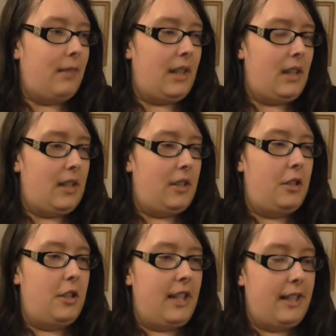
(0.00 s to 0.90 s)
and I said
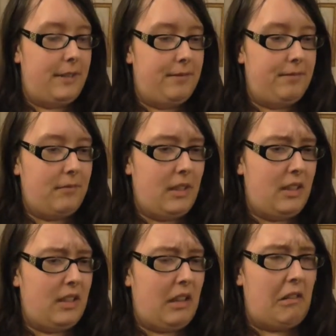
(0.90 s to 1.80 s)
to Jack,
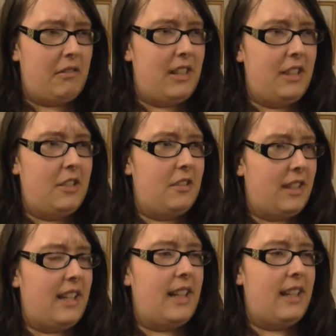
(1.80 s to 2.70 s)
I really
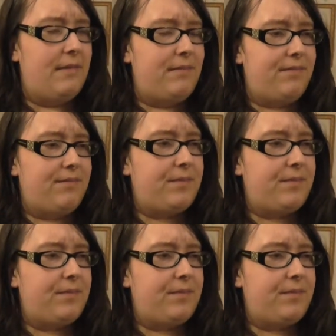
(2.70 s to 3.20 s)
should get